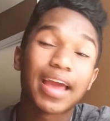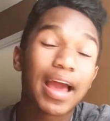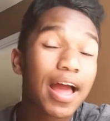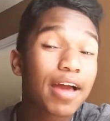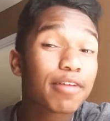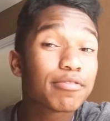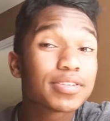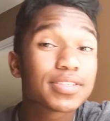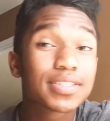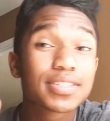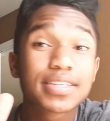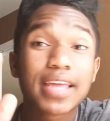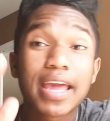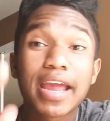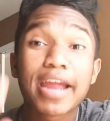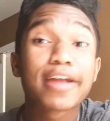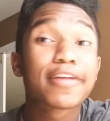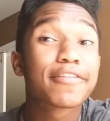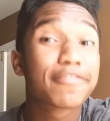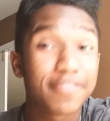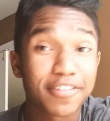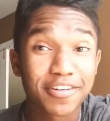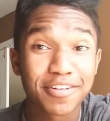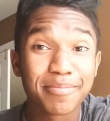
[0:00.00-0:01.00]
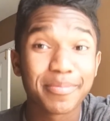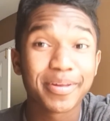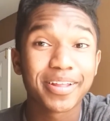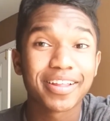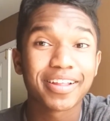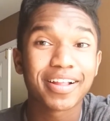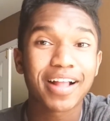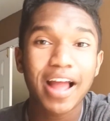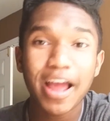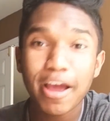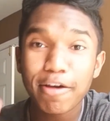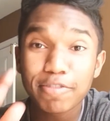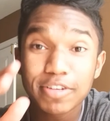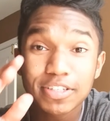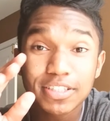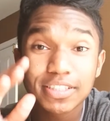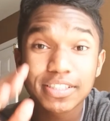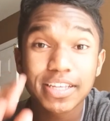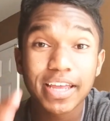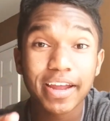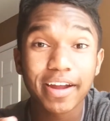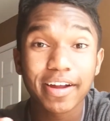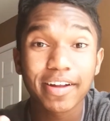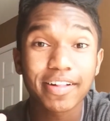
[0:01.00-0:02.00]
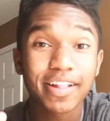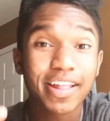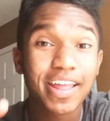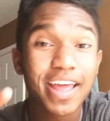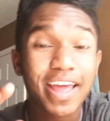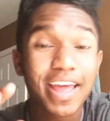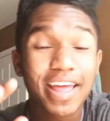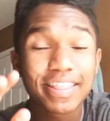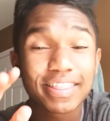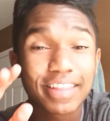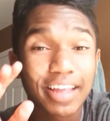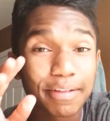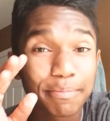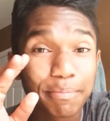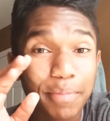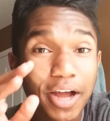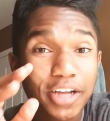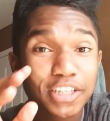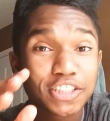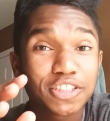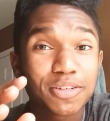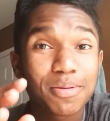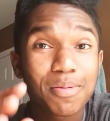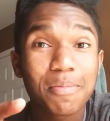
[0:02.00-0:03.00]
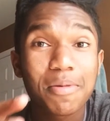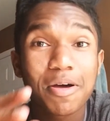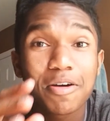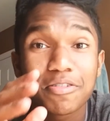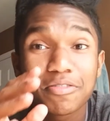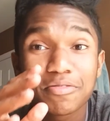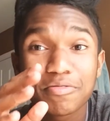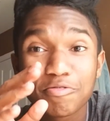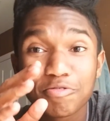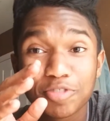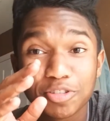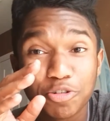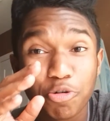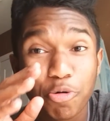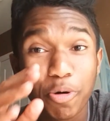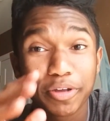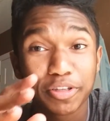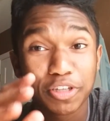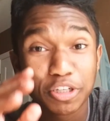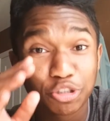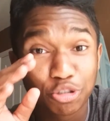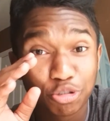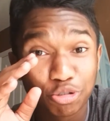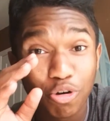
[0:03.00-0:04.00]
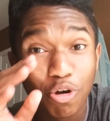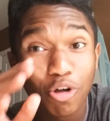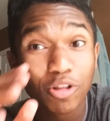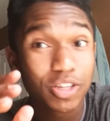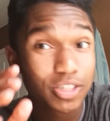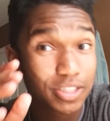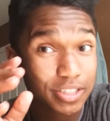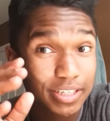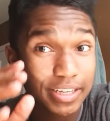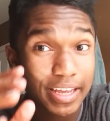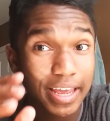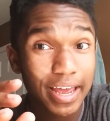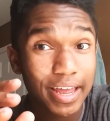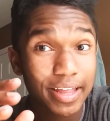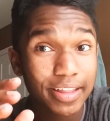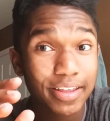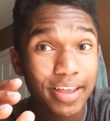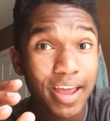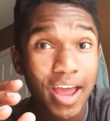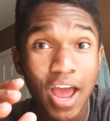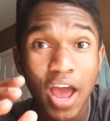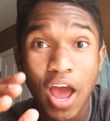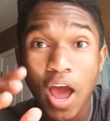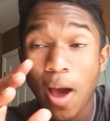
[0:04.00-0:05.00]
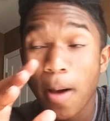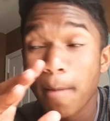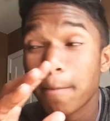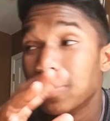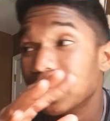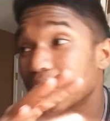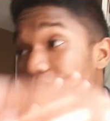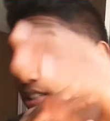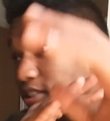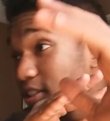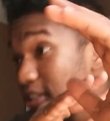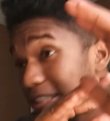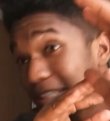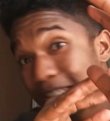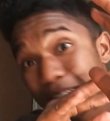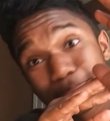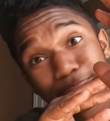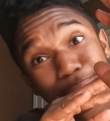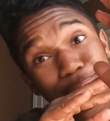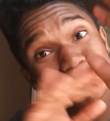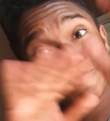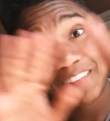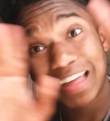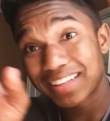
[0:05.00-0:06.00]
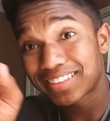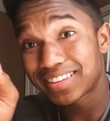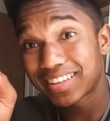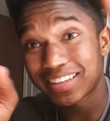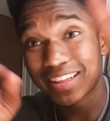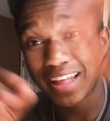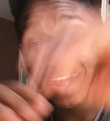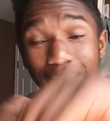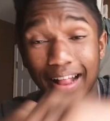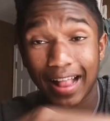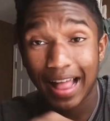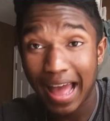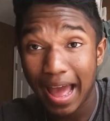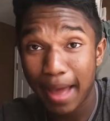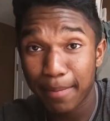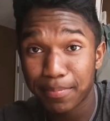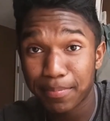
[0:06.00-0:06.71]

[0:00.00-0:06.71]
Then I was scared for a minute. I was scared that Mashima was going to troll us again, but that did not